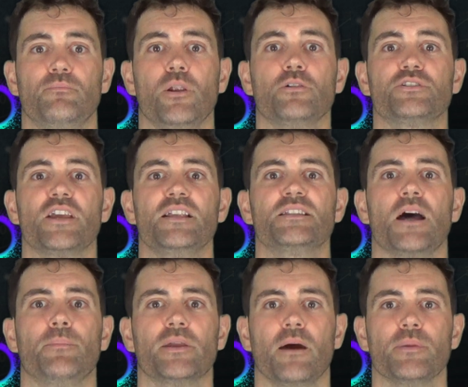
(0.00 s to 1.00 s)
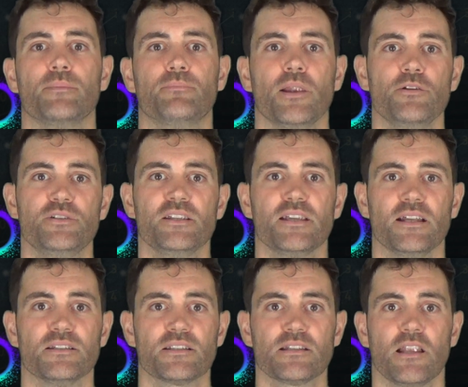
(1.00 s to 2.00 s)
Blockchains are becoming bloated
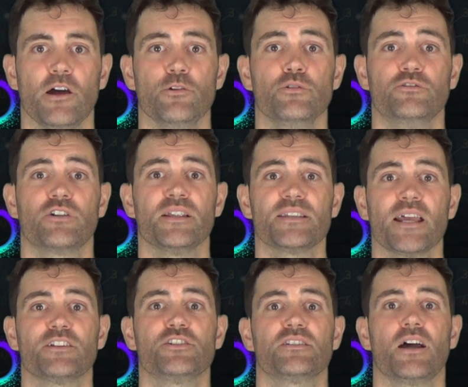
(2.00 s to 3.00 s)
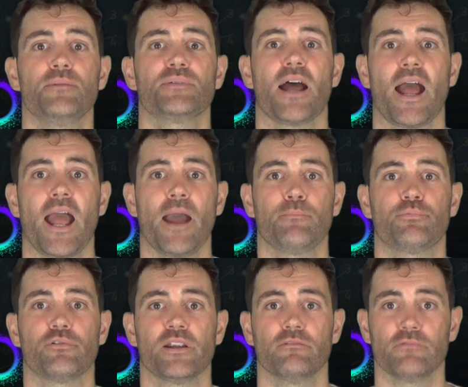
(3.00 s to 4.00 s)
and slow. Transaction times are
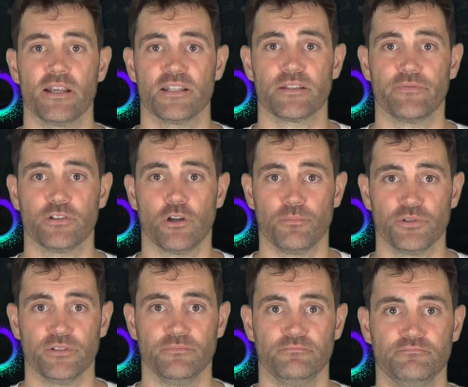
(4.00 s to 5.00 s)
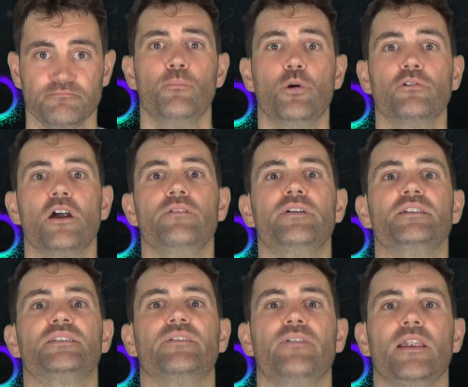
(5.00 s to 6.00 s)
hampering rates of adoption.
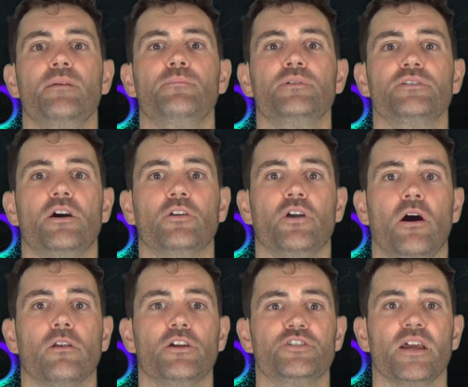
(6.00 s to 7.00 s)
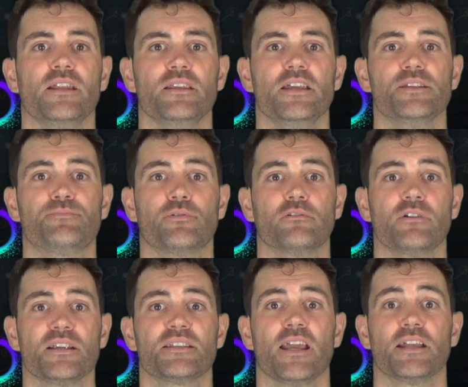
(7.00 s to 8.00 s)
Moreover, development on Holochain is
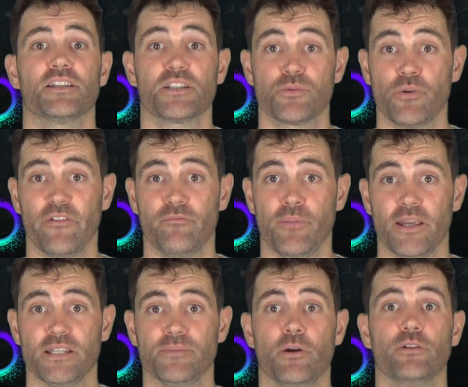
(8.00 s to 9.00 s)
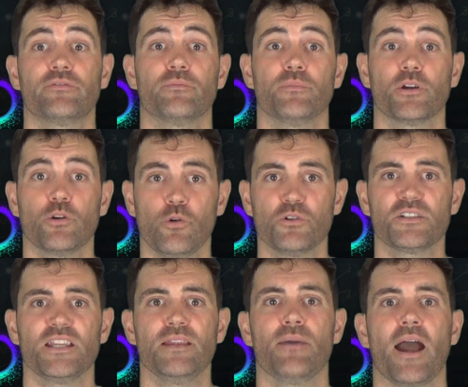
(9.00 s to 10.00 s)
progressing at a swift pace, both from the core
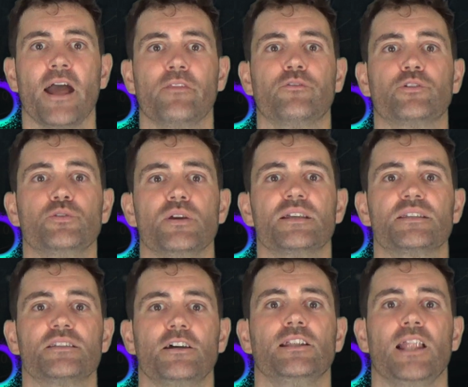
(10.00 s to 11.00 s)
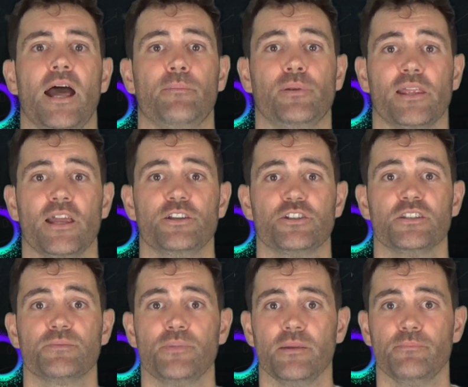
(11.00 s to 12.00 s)
team and through external
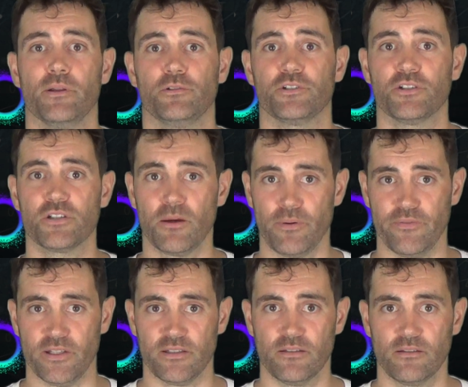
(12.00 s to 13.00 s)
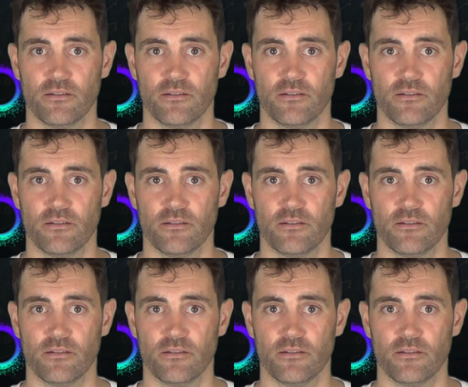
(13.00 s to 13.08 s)
applications being built on top of it.